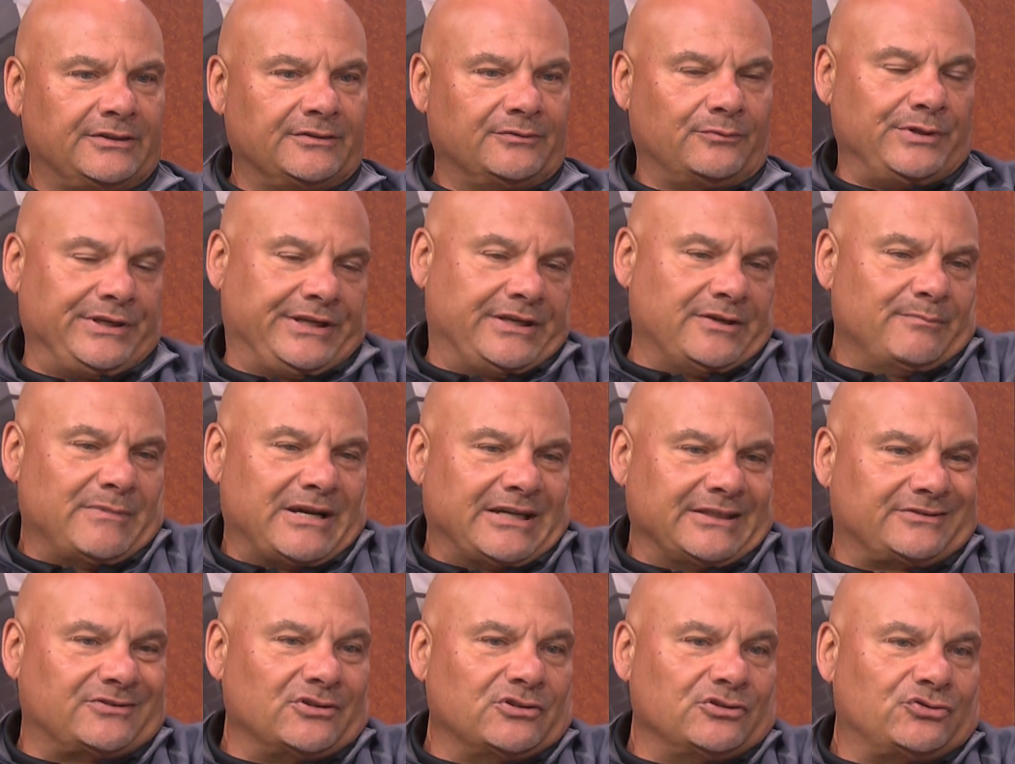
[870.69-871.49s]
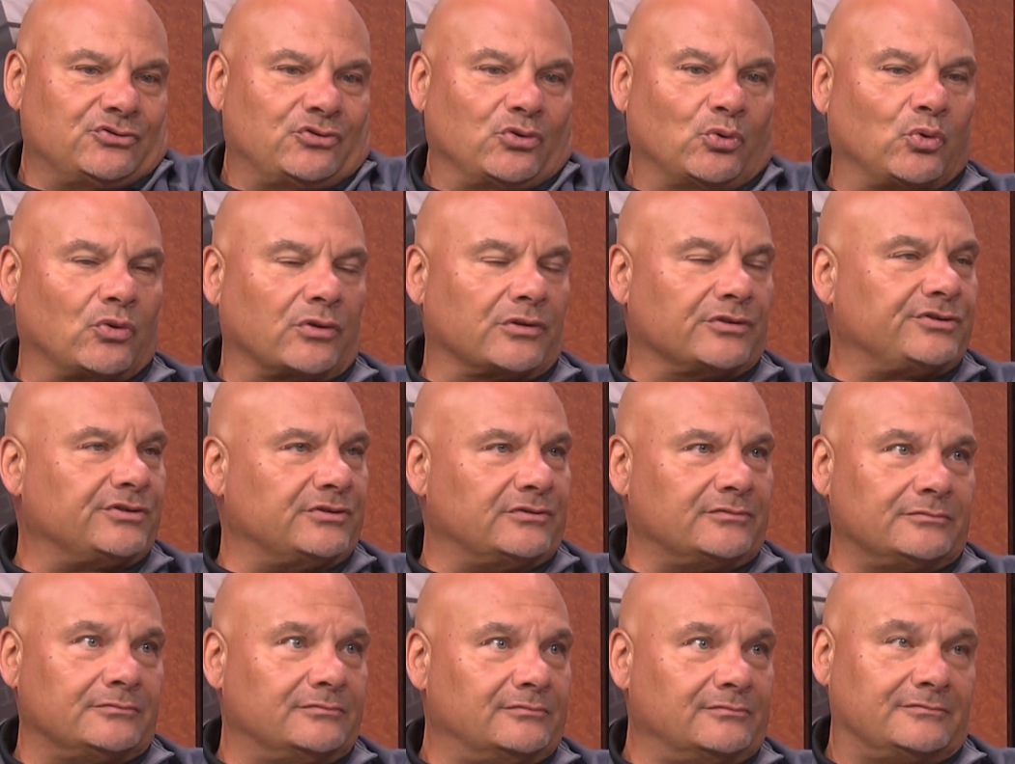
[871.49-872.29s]
we come out those doors,
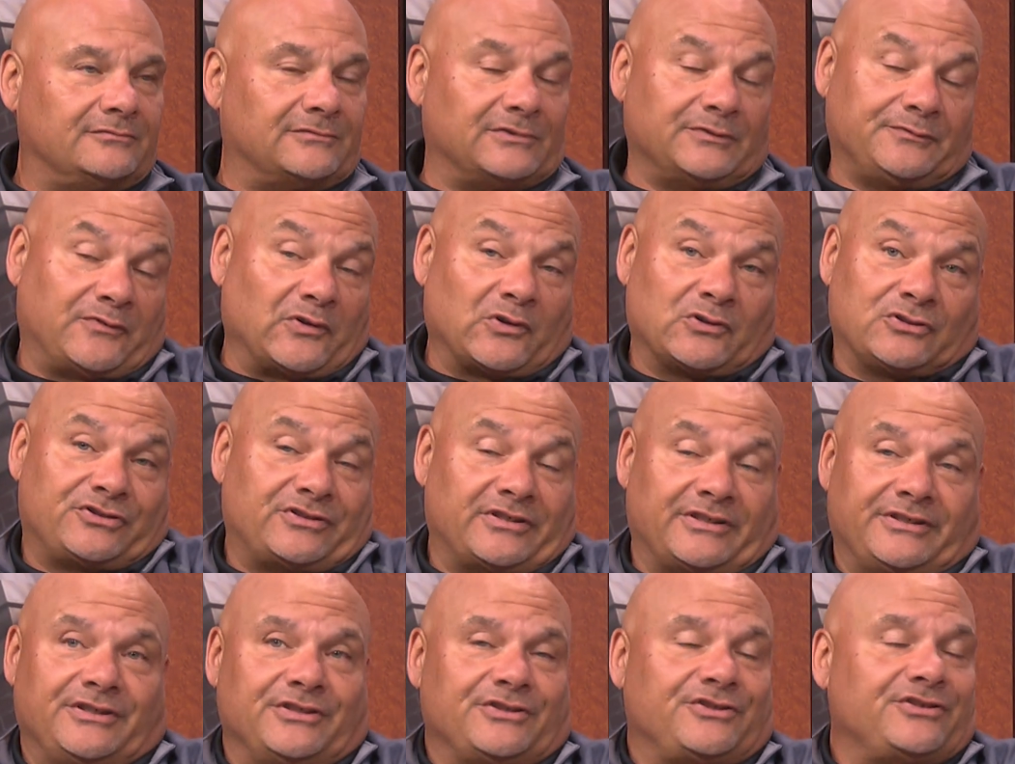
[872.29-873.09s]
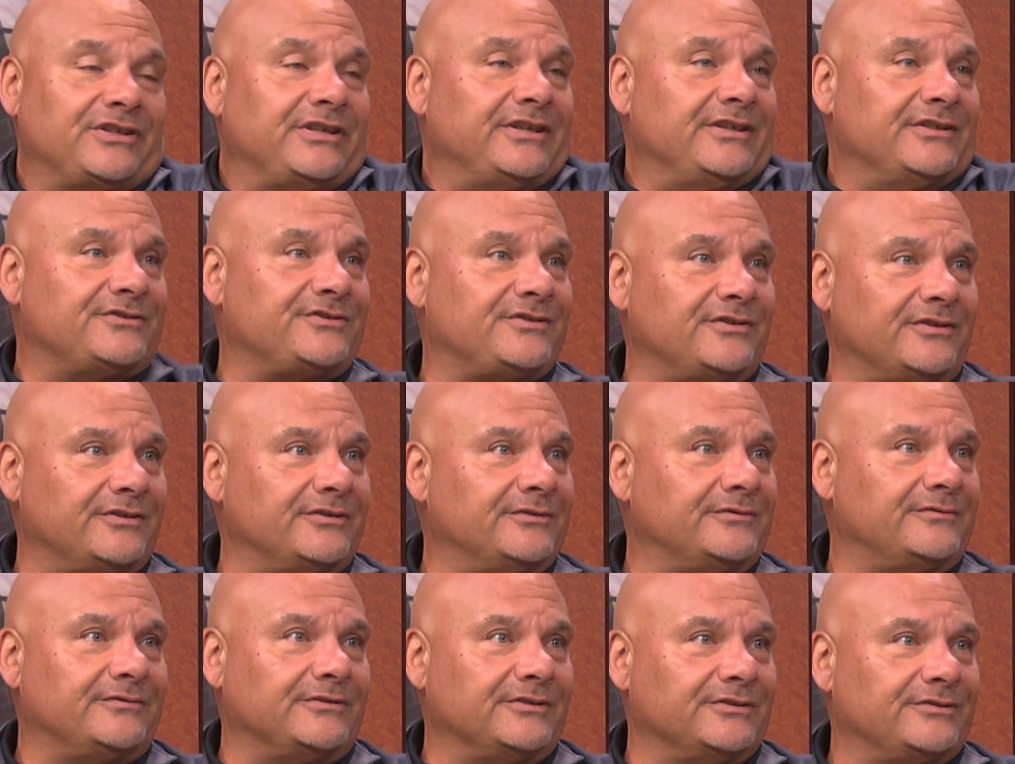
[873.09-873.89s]
and the first thing you see is
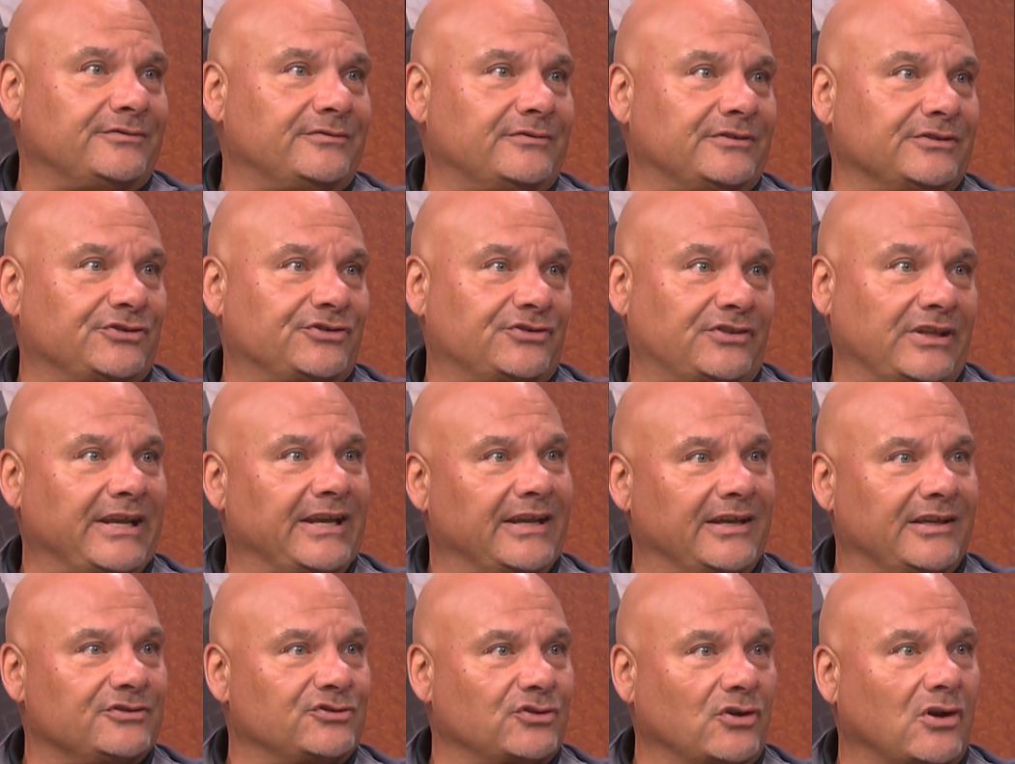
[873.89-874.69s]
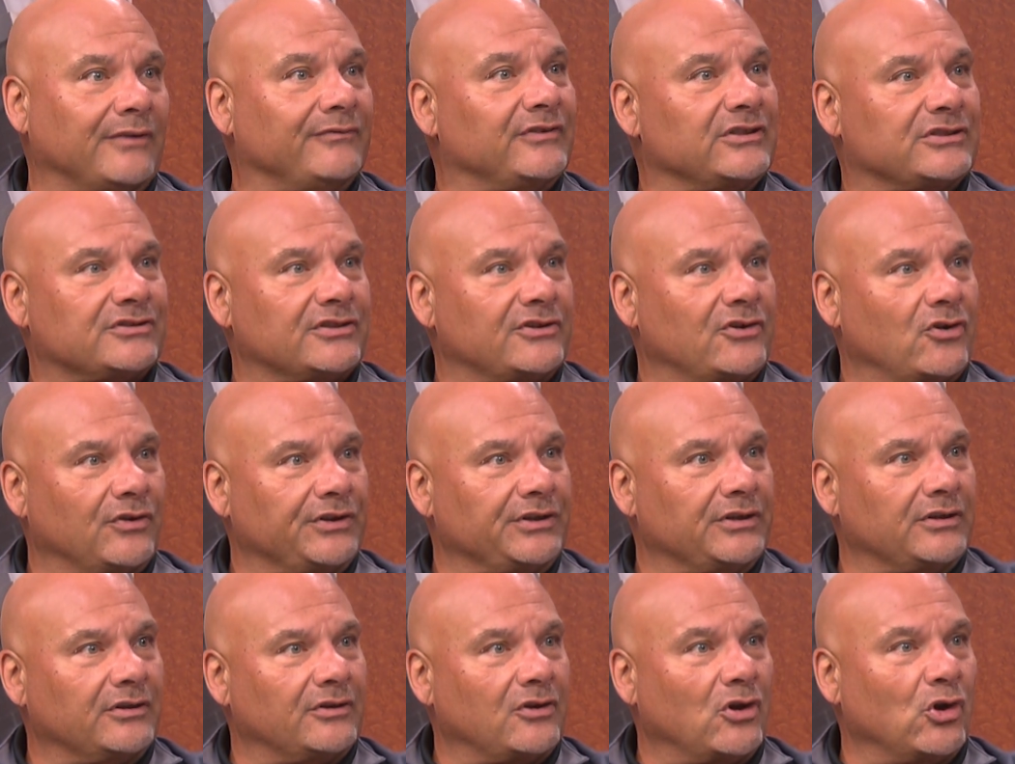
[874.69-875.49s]
the stands, obviously,
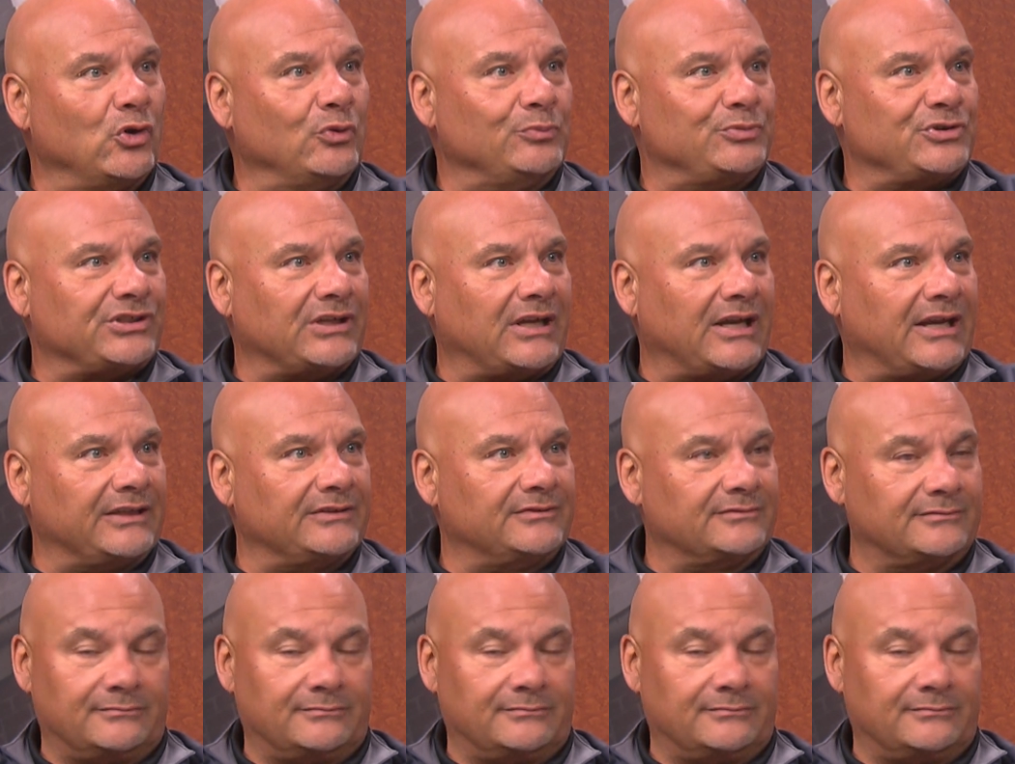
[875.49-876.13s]
on the home side.